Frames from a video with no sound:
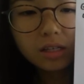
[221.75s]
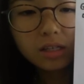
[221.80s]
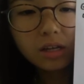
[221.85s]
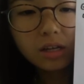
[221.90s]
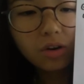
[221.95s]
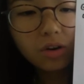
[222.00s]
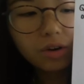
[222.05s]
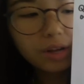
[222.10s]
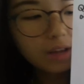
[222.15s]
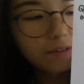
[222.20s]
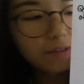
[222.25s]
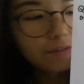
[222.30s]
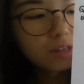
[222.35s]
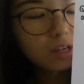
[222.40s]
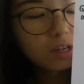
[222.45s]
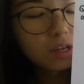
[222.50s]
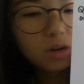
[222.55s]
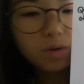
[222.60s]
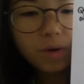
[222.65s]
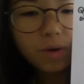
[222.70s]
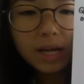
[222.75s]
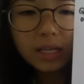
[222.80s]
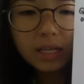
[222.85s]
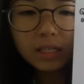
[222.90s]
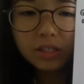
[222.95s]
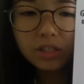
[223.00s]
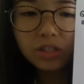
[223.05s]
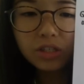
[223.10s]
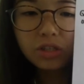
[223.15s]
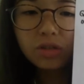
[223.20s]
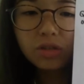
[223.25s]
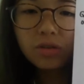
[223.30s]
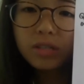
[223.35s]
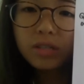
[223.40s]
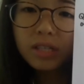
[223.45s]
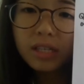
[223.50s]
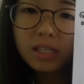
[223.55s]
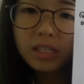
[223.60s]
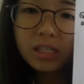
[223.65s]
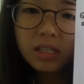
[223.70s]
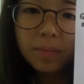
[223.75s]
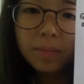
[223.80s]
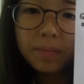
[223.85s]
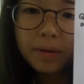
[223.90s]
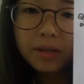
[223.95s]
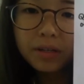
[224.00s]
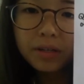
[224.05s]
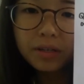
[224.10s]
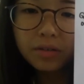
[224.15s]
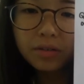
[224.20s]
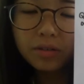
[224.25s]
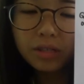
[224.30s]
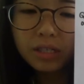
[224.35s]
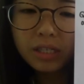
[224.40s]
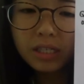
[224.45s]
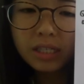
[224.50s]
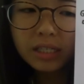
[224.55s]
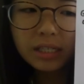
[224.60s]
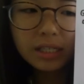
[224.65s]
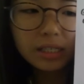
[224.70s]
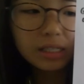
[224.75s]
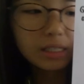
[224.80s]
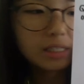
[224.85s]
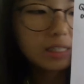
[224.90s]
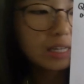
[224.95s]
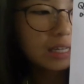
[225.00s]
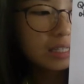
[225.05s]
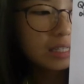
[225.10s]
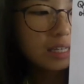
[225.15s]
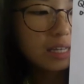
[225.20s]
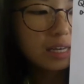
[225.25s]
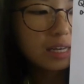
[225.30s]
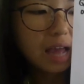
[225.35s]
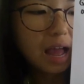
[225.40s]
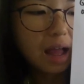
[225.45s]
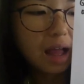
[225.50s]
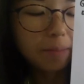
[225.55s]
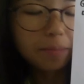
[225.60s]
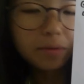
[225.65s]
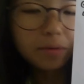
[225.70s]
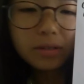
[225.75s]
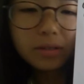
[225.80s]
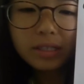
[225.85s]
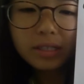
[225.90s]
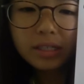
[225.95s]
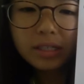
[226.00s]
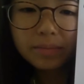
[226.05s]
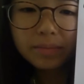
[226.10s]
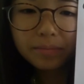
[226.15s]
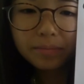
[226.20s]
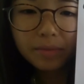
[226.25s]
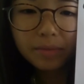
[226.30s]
So if the US chooses to produce 16 apples,